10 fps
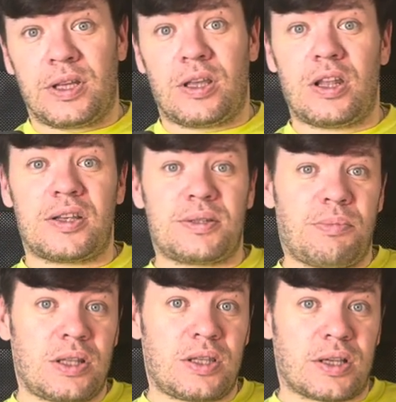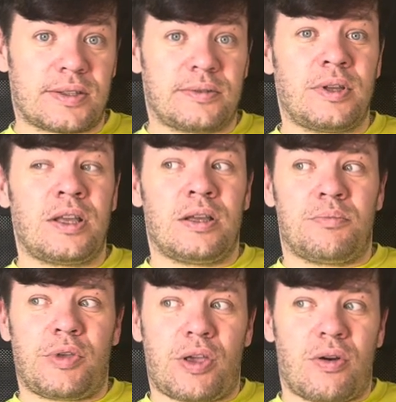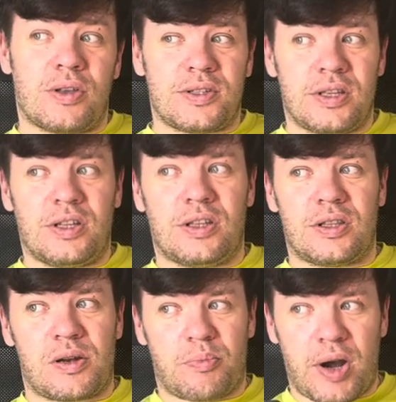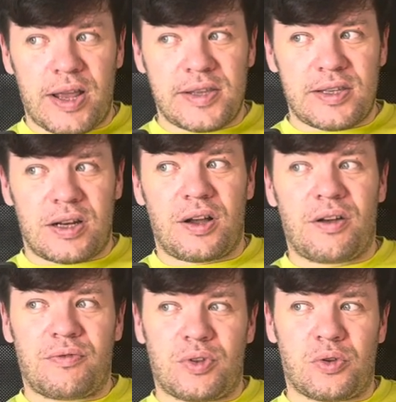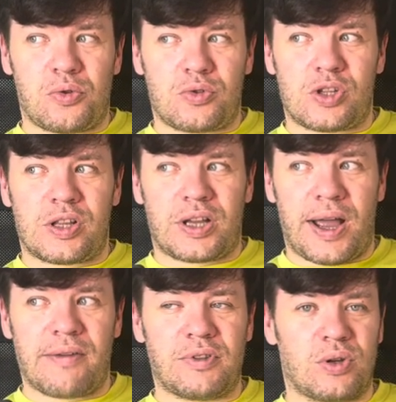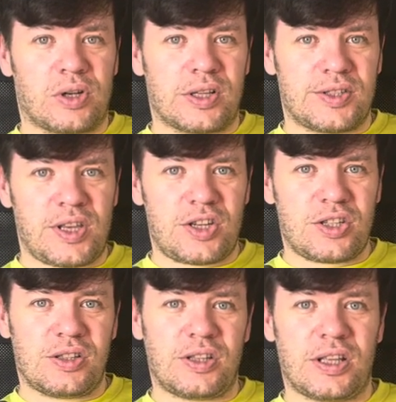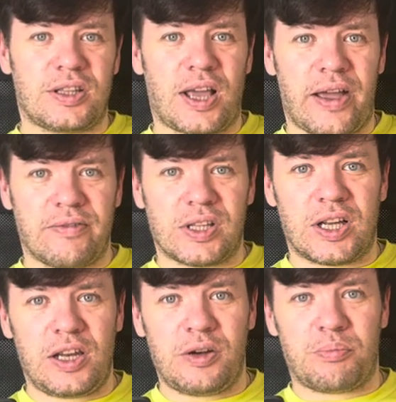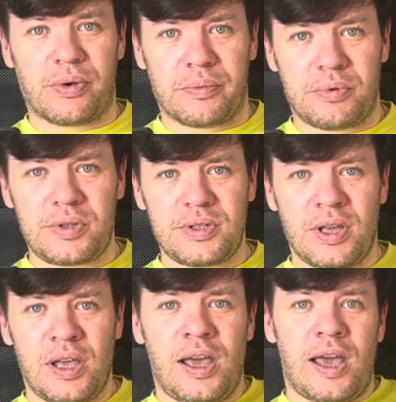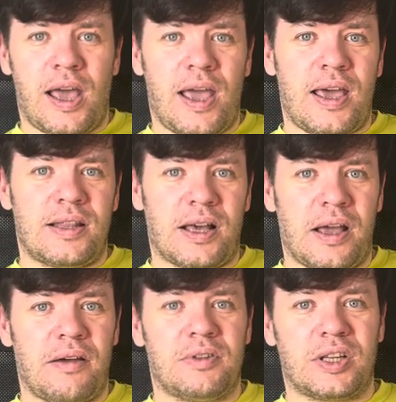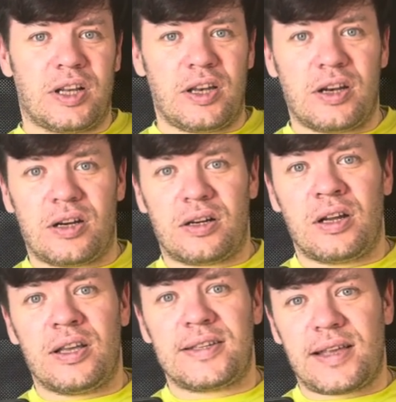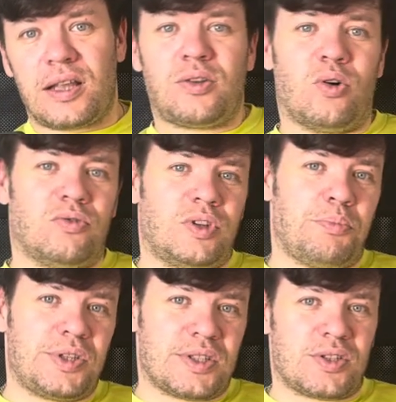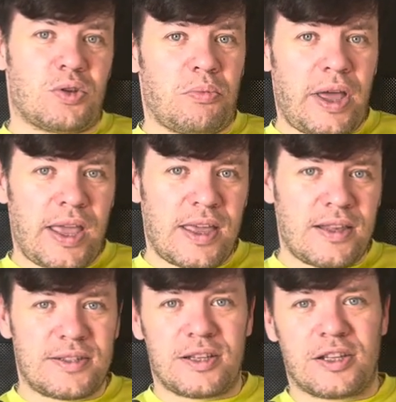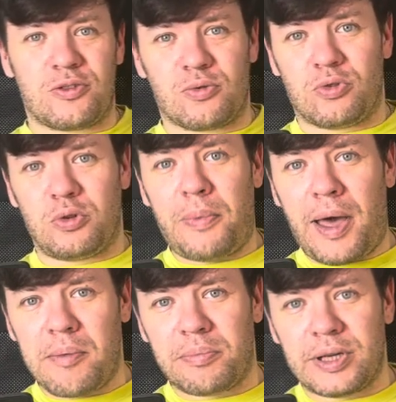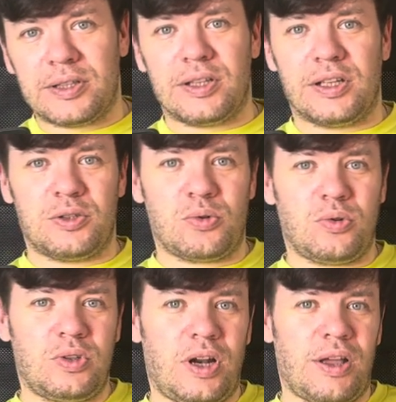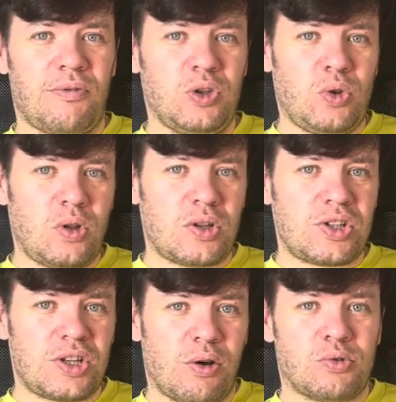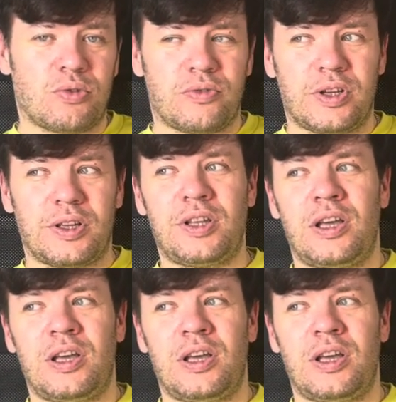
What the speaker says: in a semantics. Because in enterprise graph, you usually have the organization that have the clear purpose and have the clear set of the business domains that you could map, and then you could drive ontology out of it,